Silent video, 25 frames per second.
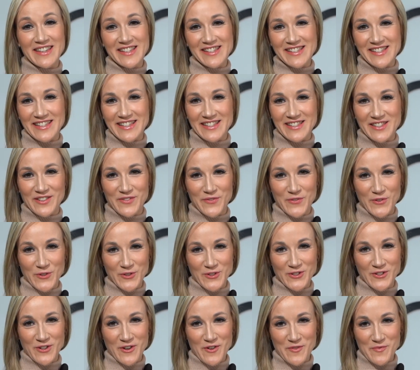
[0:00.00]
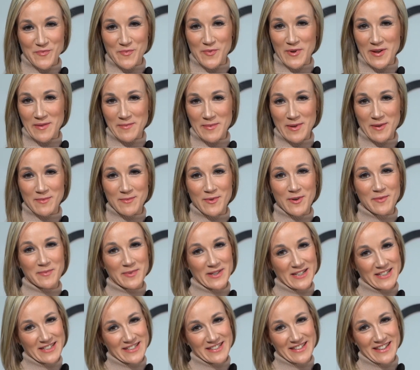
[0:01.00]
This is the future of premium
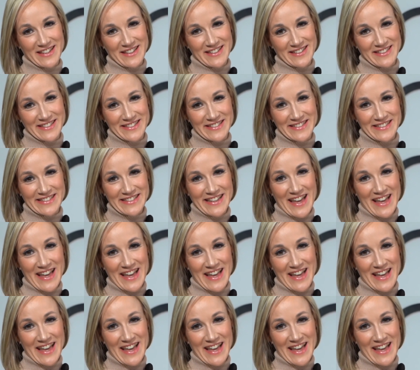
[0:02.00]
mobility,